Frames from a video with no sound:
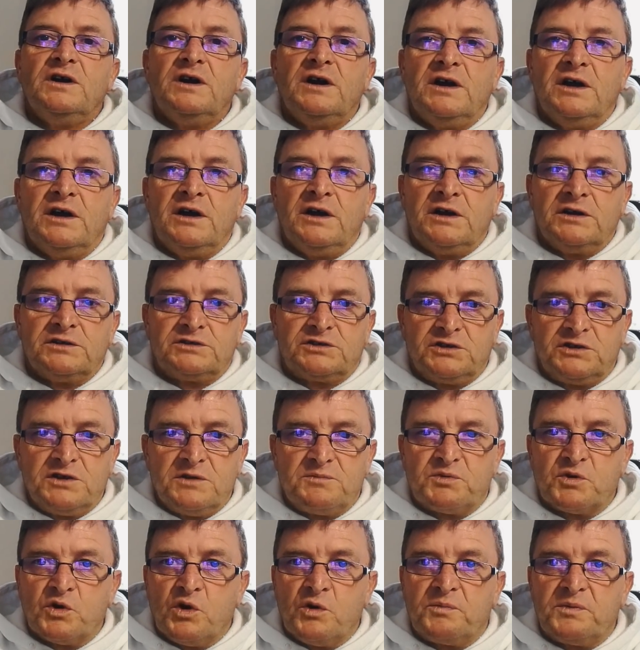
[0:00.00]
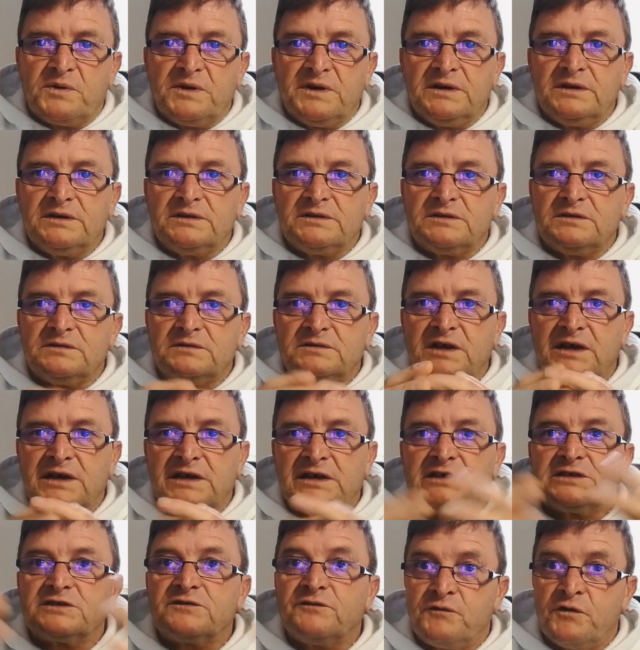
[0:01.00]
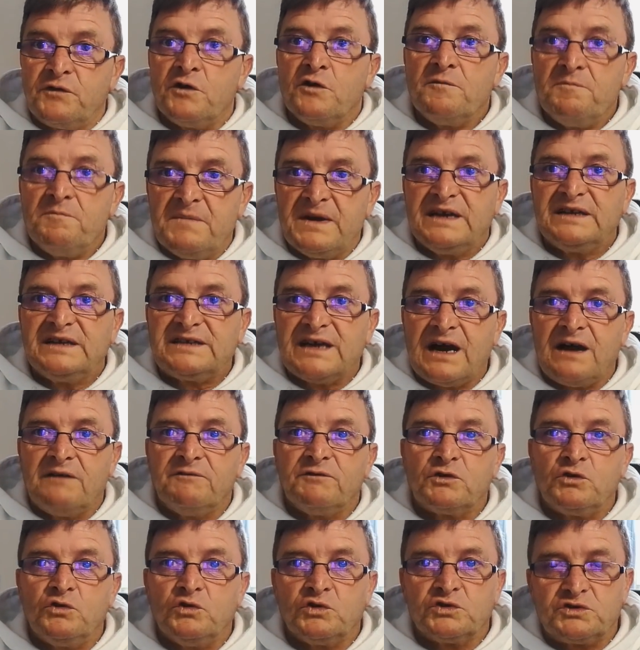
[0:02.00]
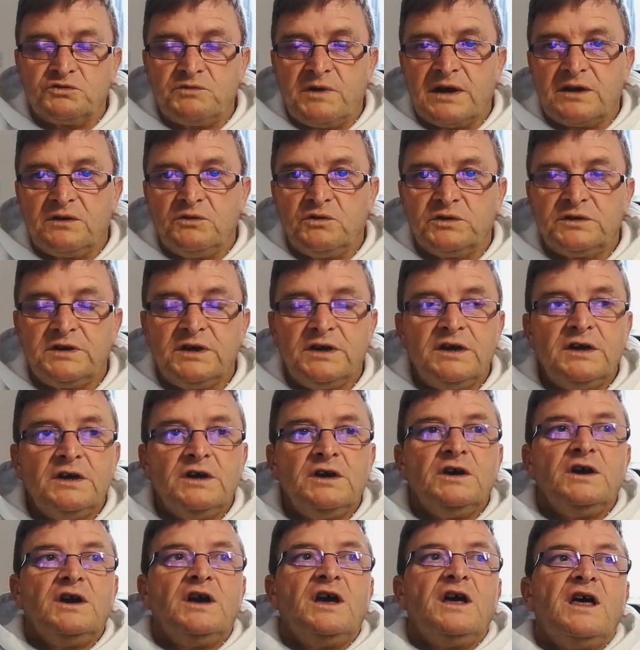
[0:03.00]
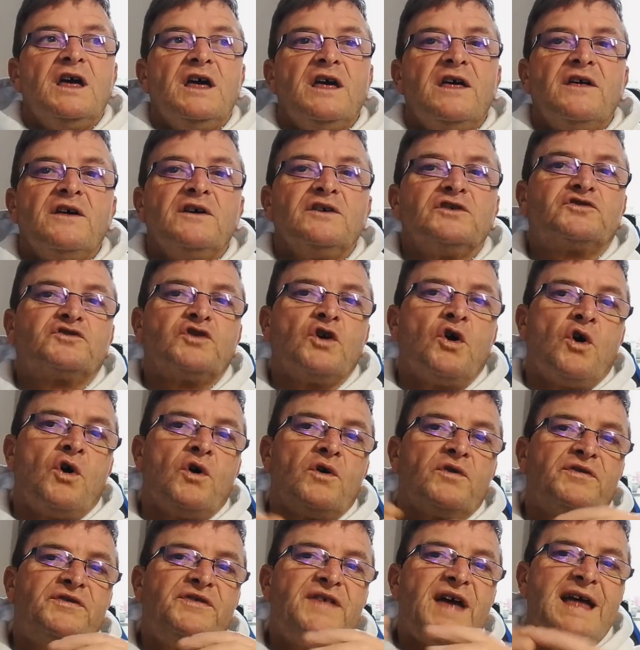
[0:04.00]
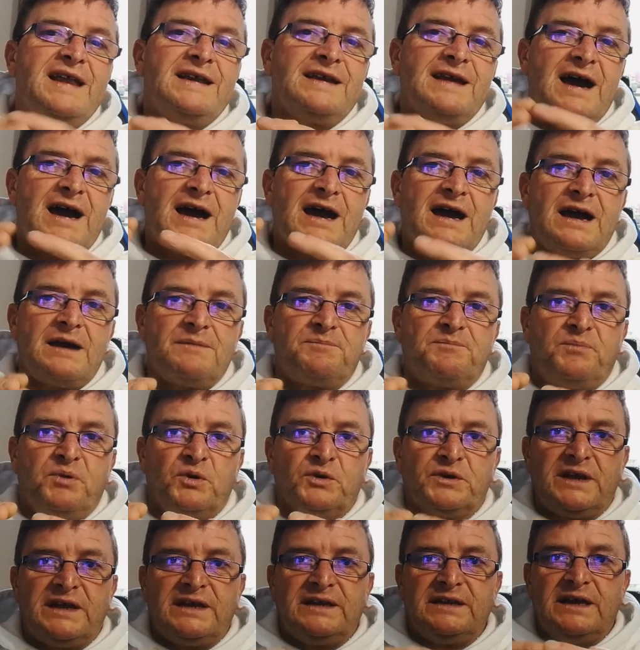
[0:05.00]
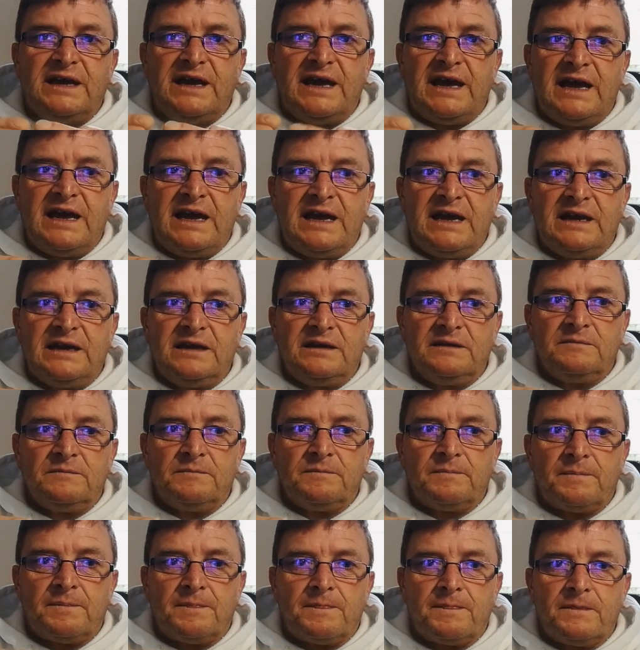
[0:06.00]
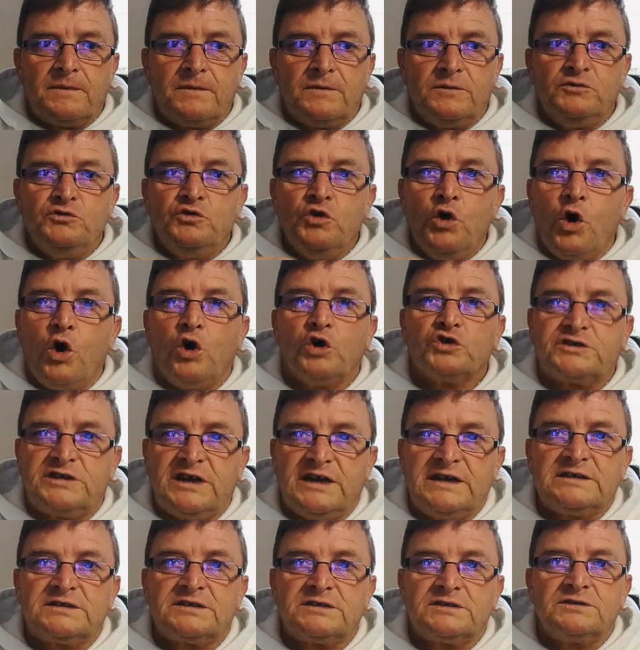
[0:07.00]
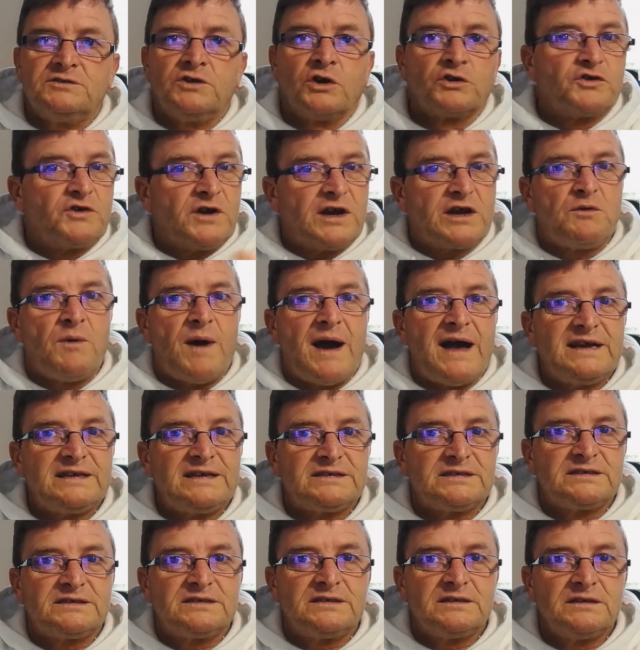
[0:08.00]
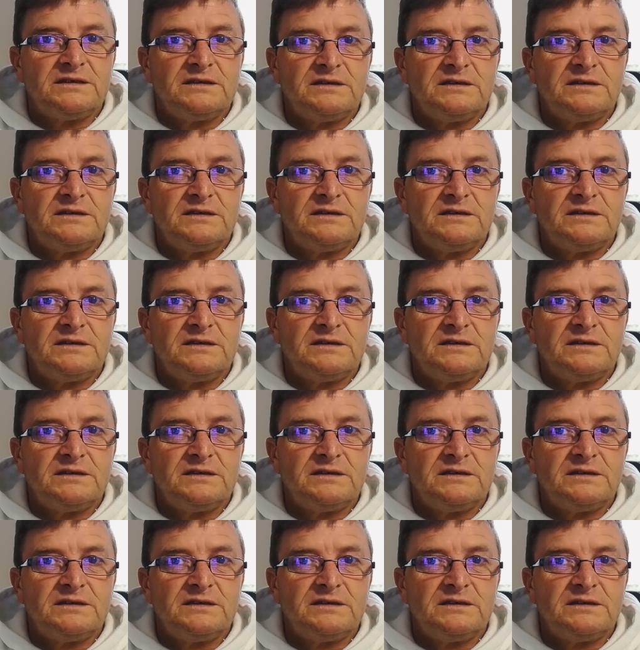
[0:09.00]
to the appropriate thing is for me to have a court of record. So then I put in a notice, not a request.